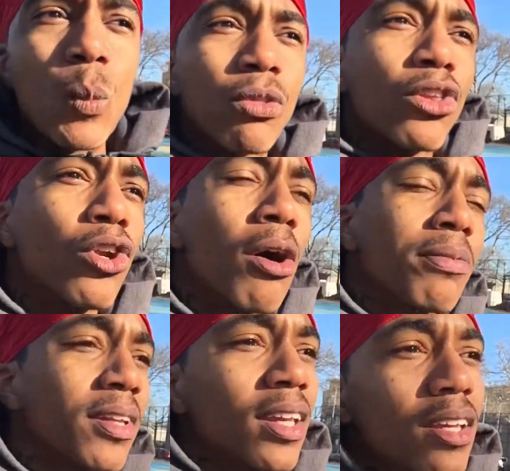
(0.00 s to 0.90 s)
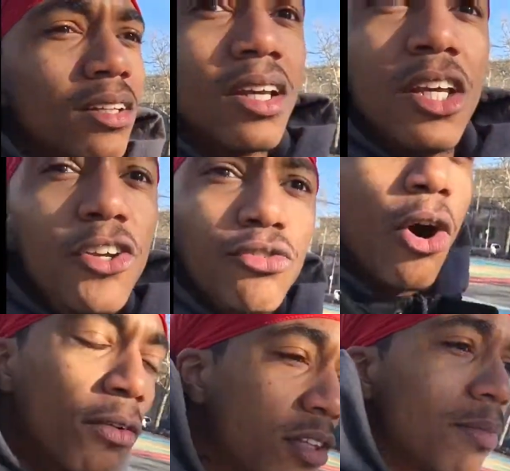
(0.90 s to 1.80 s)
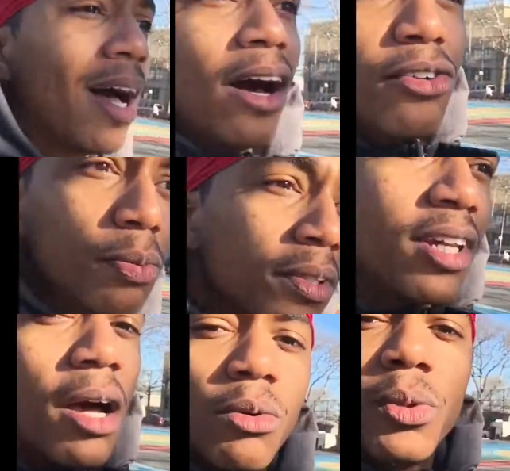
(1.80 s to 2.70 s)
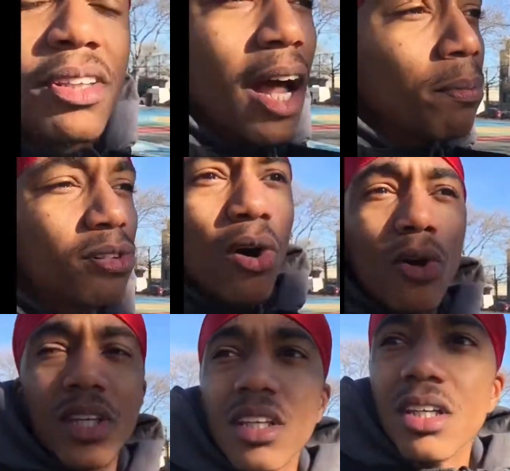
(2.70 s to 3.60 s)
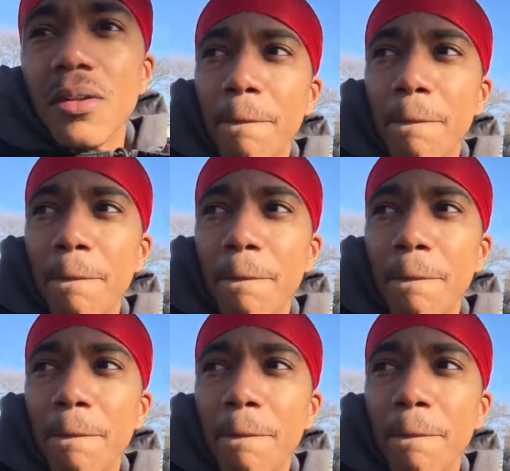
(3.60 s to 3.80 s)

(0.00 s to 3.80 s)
You know what I'm saying? He drove to my house one time and we stopped talking.